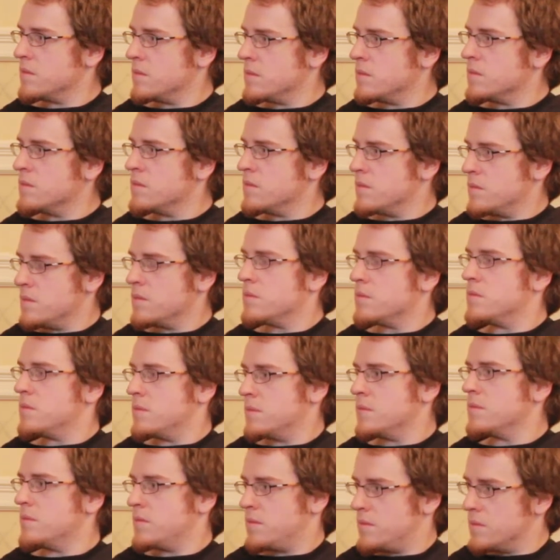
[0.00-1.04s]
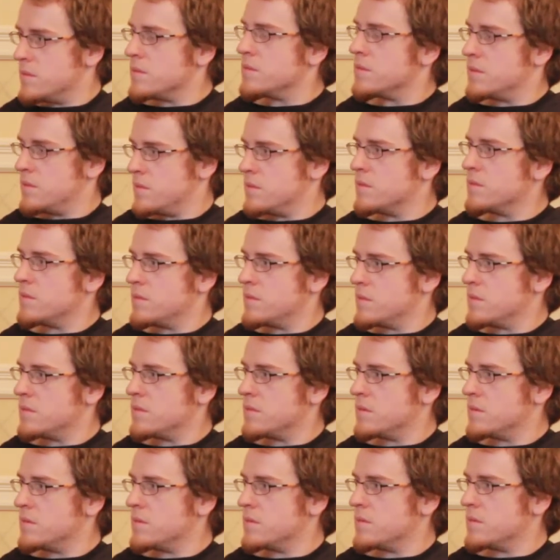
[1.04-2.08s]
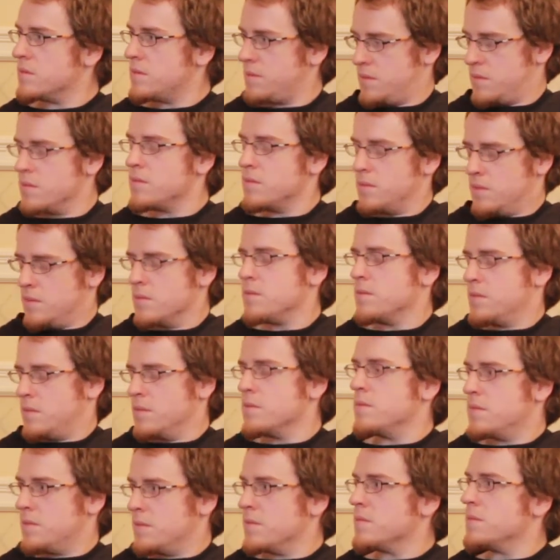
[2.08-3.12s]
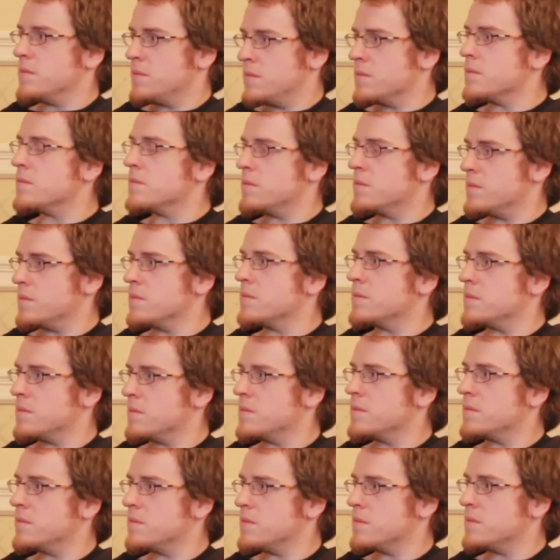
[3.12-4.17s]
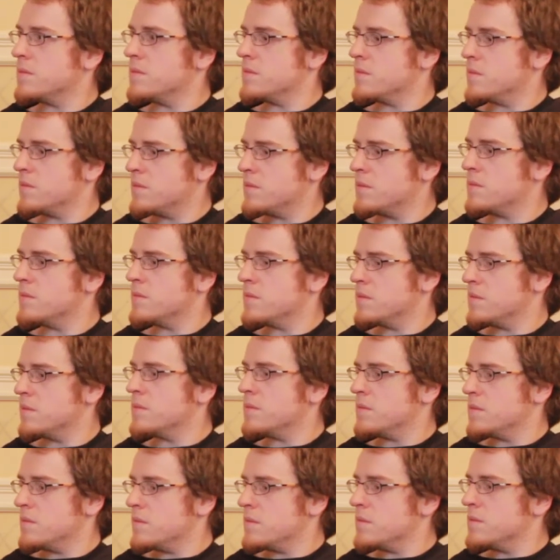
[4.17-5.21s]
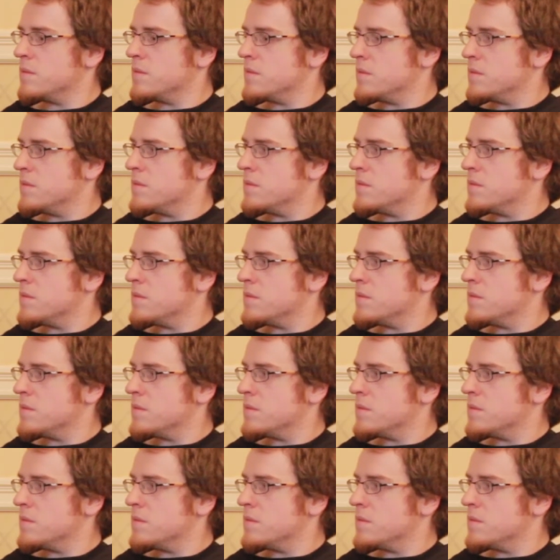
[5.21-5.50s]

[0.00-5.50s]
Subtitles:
No words are spoken by the person on screen.